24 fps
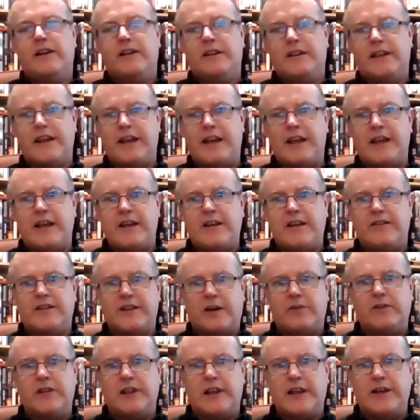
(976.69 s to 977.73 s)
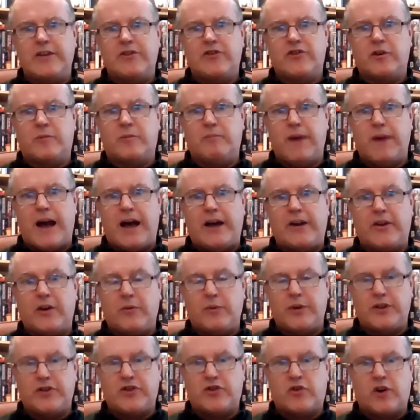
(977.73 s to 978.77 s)
The South Leitrim men who
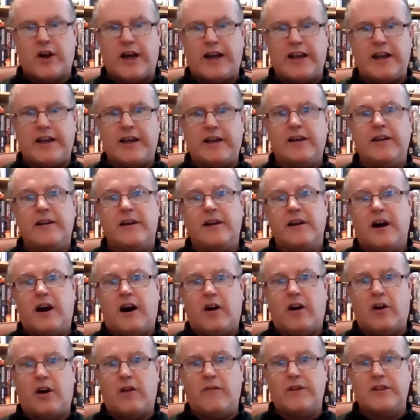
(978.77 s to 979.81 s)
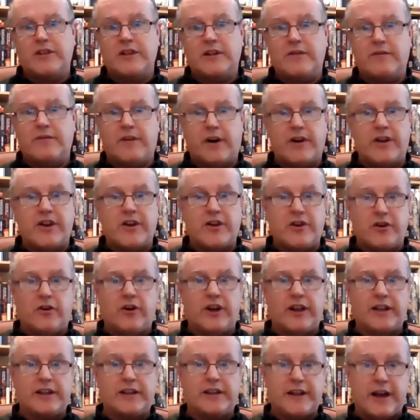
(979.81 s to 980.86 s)
he's training are obviously very good
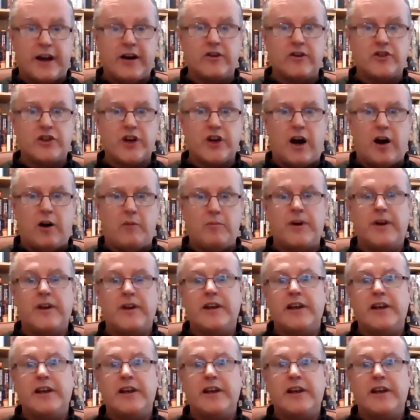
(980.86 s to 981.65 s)
at their job.